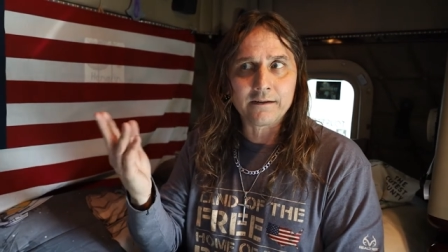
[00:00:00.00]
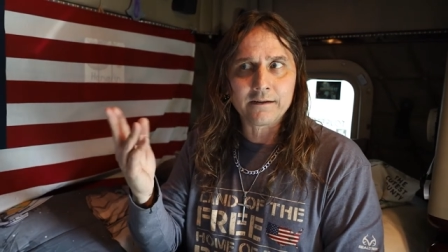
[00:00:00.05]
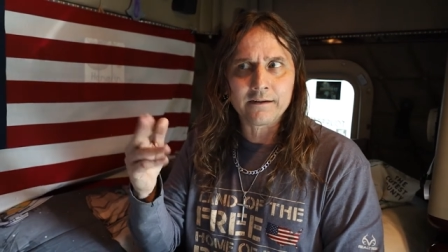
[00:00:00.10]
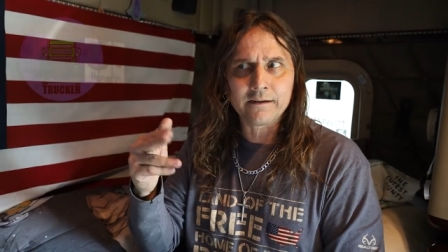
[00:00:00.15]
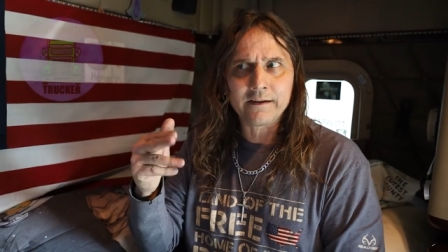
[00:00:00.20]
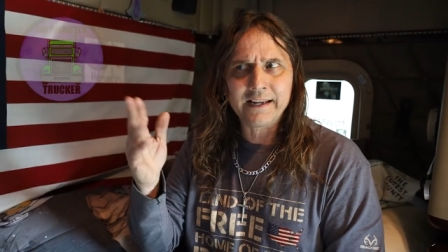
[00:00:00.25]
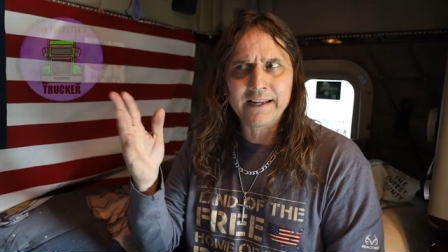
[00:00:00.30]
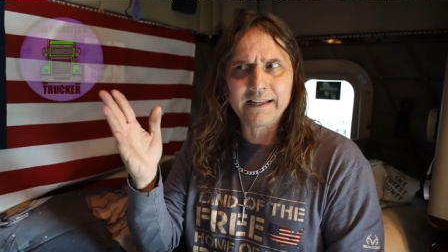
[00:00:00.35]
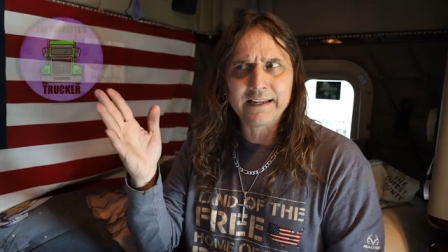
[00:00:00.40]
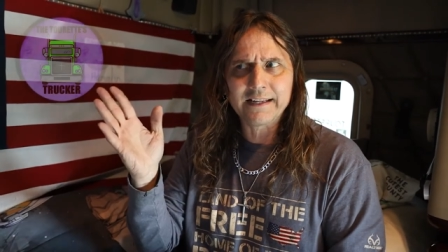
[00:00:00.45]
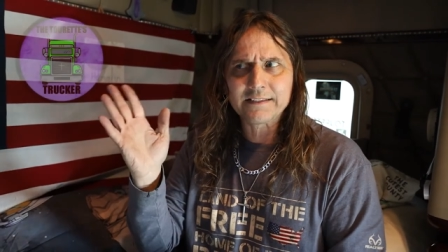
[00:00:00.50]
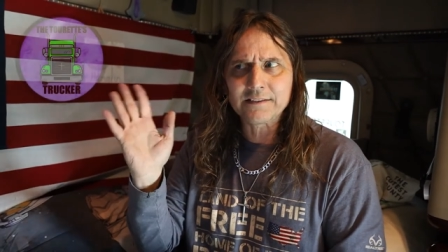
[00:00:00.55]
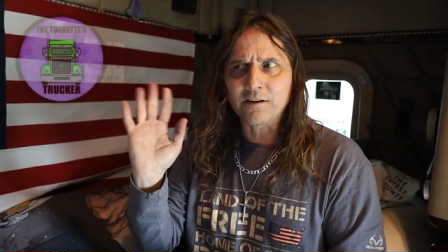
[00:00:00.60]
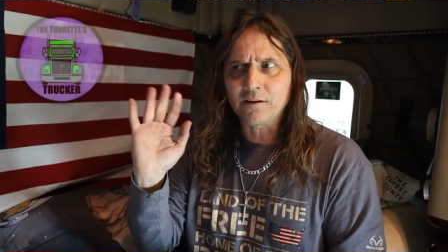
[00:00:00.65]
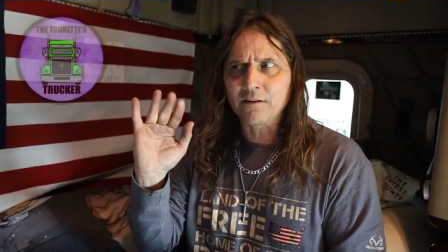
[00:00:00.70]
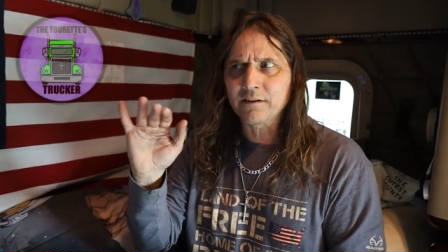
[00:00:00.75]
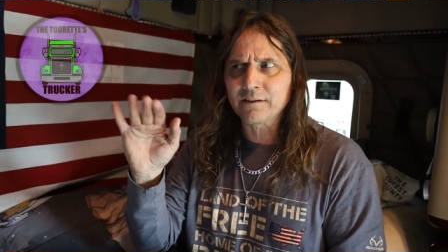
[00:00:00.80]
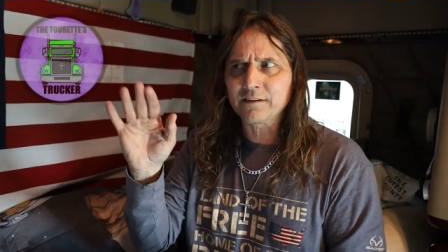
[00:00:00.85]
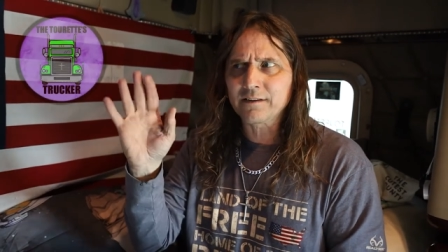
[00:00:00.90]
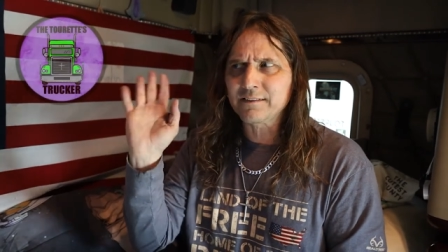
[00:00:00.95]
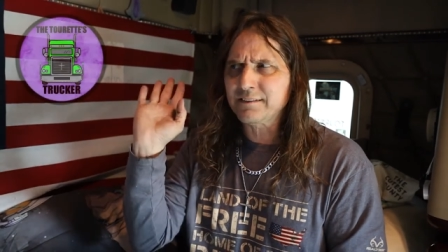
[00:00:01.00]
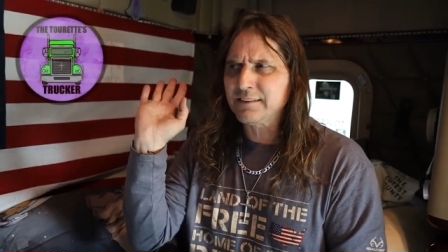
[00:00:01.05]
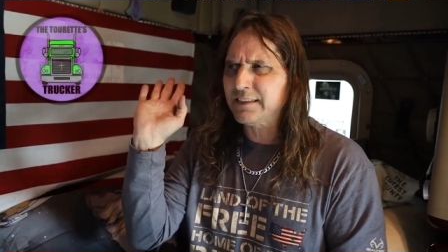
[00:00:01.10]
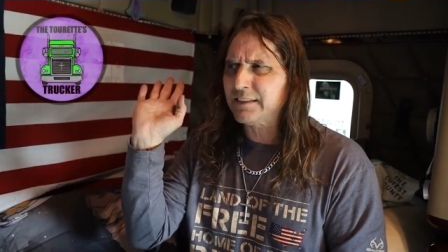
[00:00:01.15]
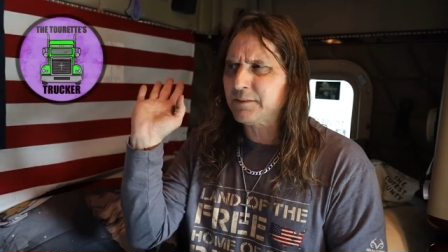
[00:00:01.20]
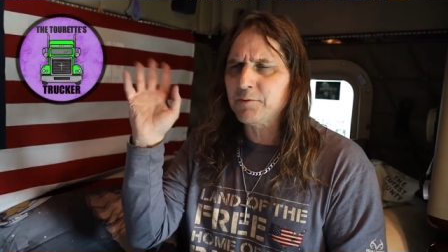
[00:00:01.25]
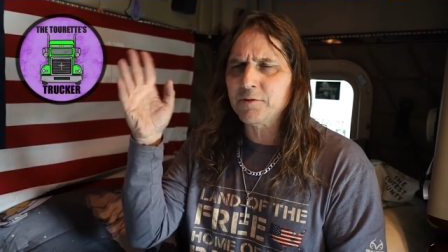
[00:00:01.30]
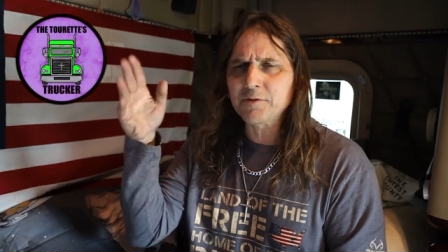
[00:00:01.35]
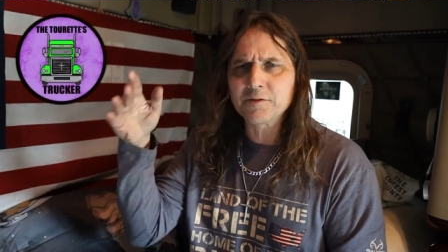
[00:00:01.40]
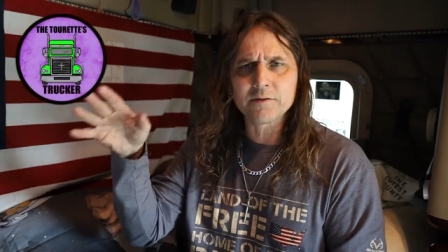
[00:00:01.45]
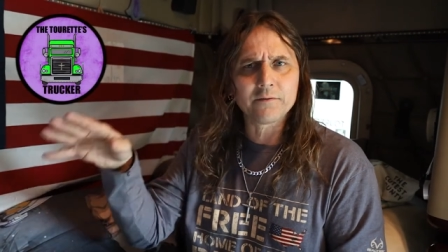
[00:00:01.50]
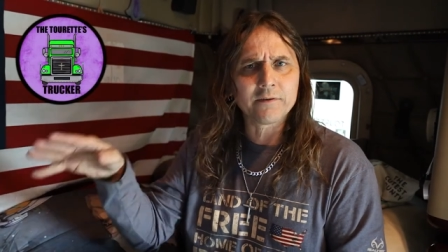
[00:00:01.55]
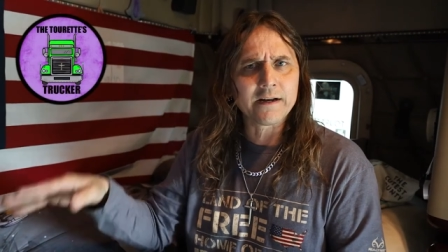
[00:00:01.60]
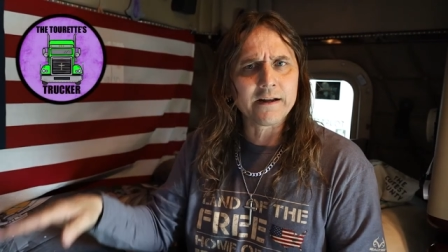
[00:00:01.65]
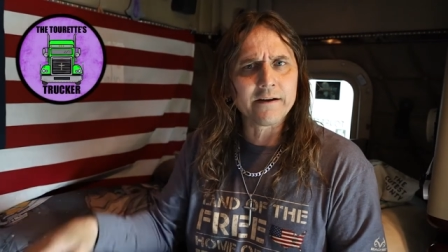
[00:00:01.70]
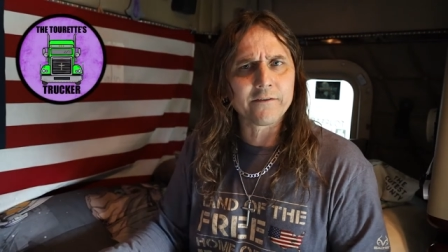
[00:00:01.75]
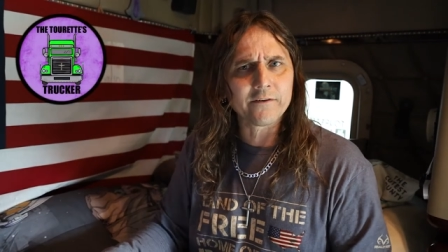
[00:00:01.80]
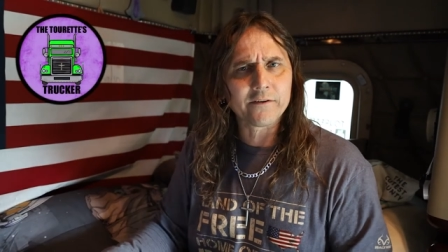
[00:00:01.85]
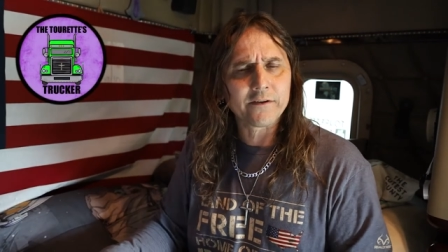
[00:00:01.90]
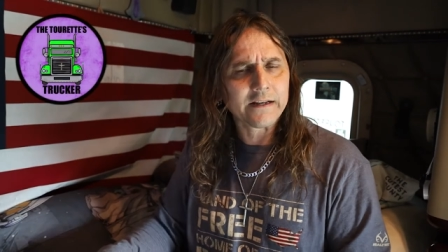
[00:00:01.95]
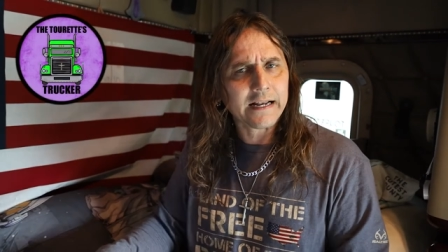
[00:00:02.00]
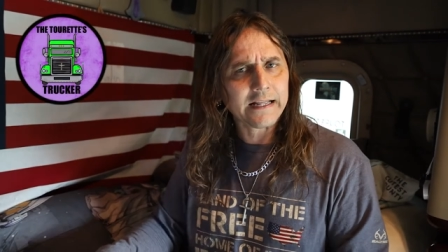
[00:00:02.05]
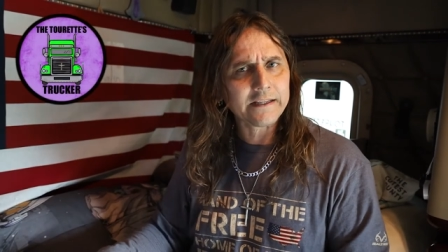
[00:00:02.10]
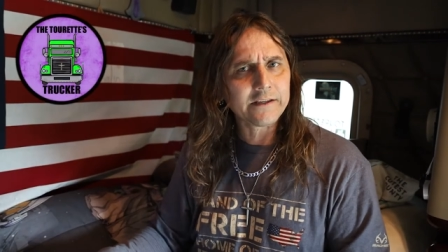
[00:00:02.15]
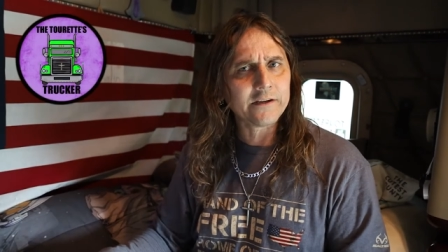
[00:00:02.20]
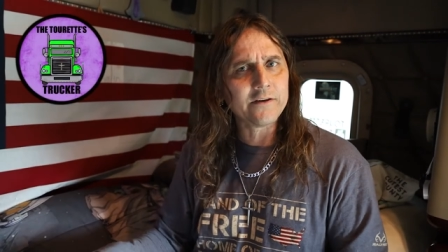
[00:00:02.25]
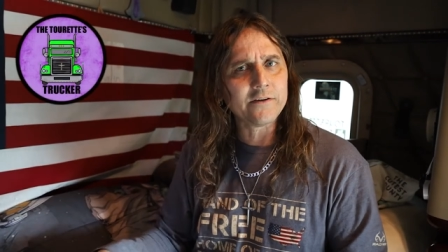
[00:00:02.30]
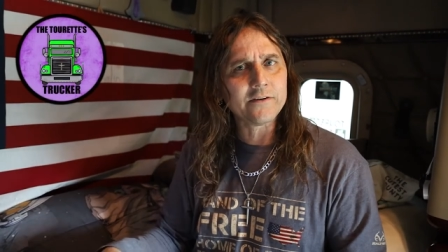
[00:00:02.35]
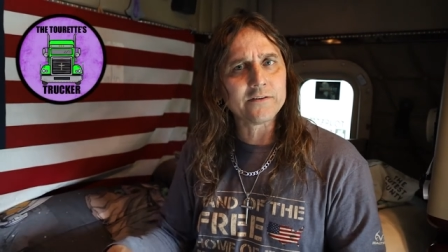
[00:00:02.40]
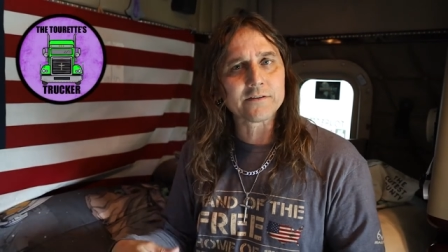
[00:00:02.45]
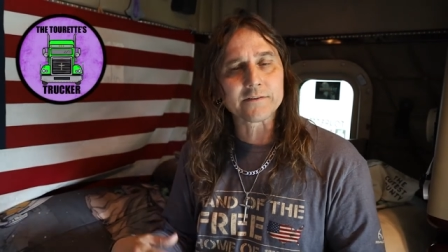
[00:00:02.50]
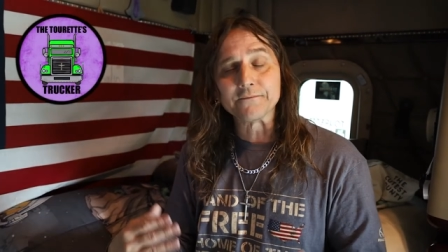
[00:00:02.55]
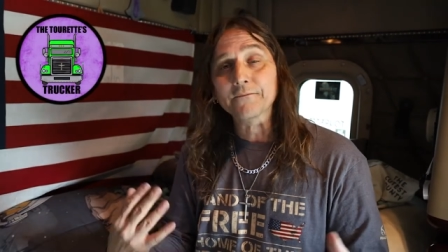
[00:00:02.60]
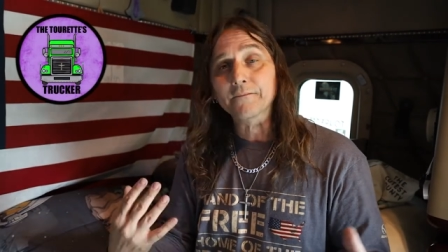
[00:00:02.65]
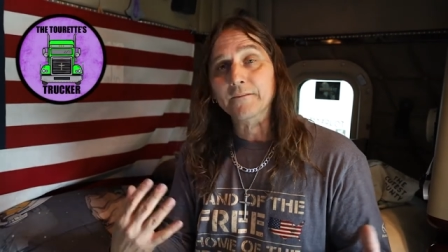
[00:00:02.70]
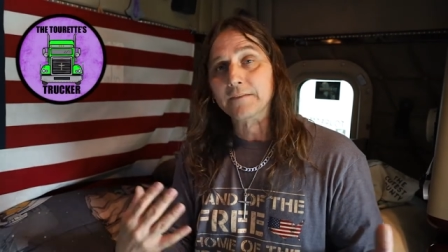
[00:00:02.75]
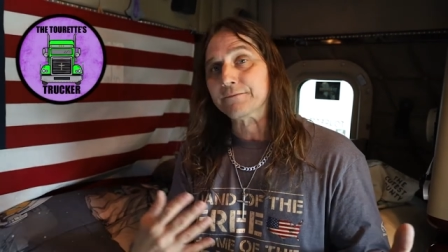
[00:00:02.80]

or A-list, art music, whatever that I use.